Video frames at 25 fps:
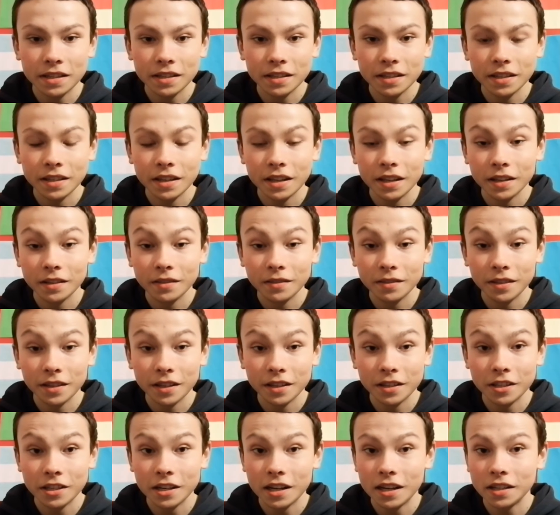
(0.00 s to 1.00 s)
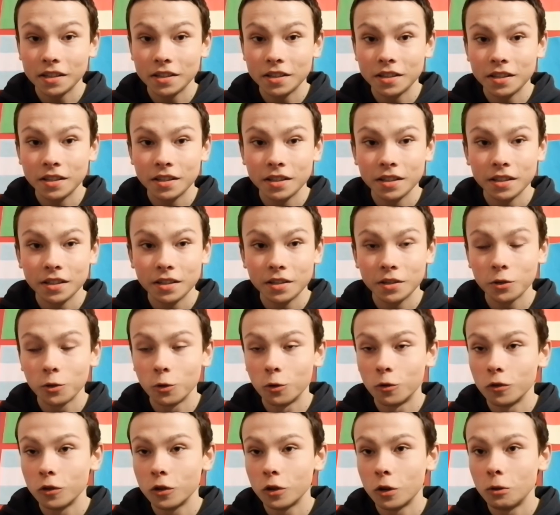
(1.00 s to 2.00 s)
had a chance to
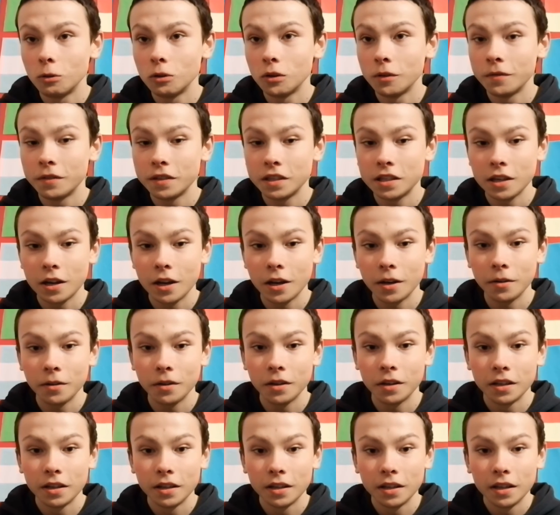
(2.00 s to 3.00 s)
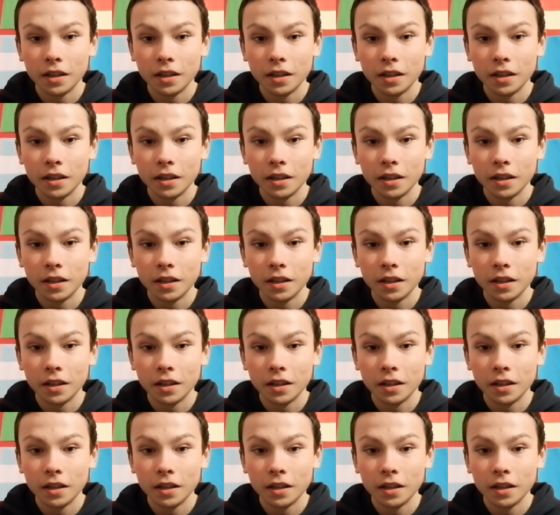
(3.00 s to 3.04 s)
score a goal of his own